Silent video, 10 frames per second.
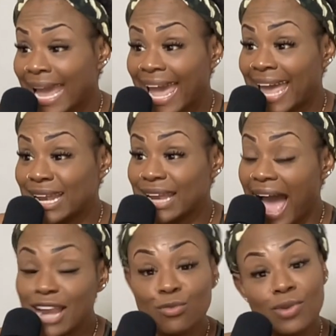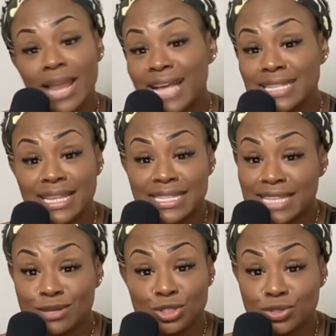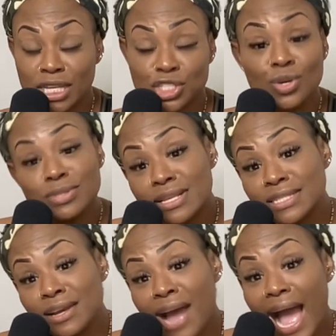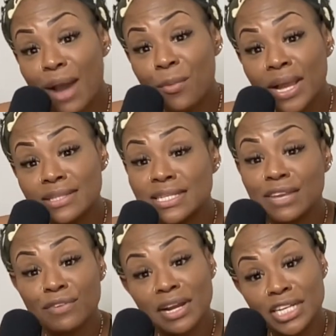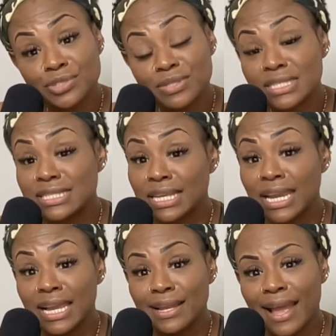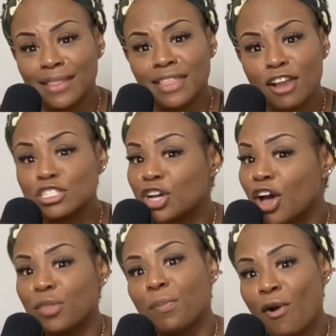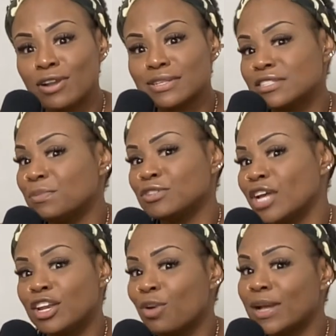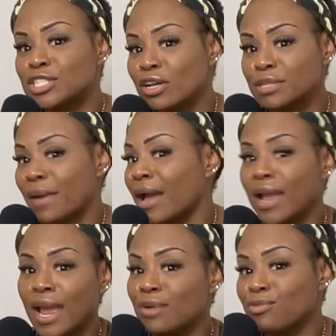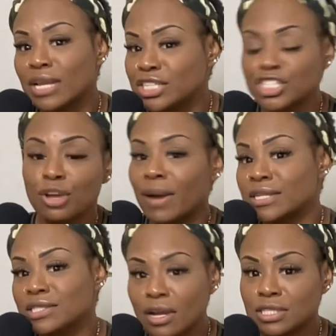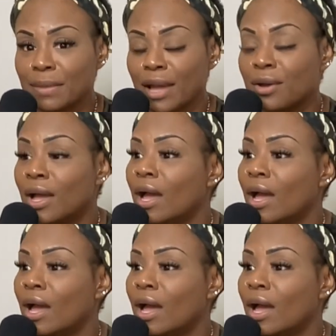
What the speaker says: And I didn't realize that these things were used as tools until I went to different countries and seen that there's other parts of spirituality nobody talks about and religion nobody talks about.